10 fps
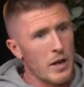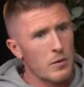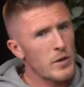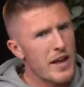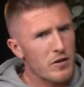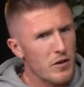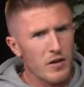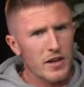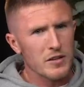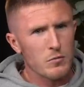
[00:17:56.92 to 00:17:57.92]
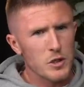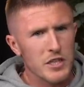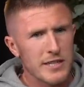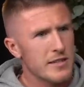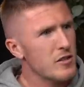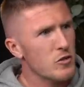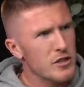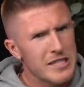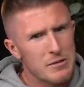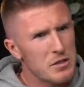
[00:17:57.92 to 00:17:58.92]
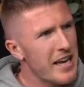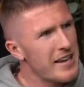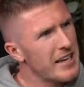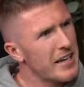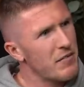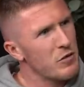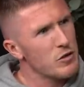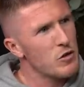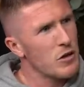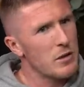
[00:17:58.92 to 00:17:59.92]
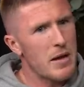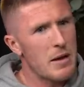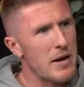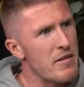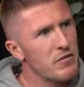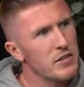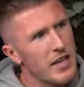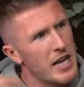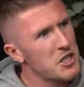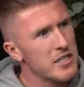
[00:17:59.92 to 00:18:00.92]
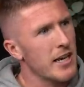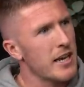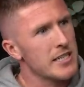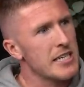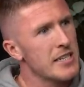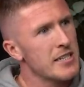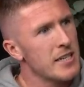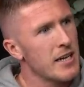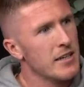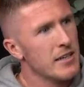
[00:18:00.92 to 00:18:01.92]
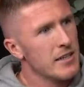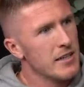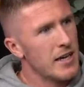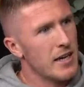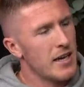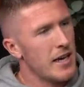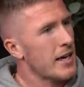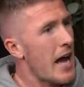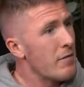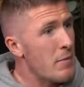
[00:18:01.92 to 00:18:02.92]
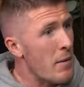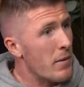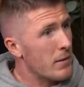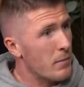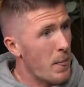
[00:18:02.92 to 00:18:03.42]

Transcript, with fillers: like, we never got as much credit as other teams are getting. Like, everyone's talking about Brentford last season and that. But they didn't come as up after,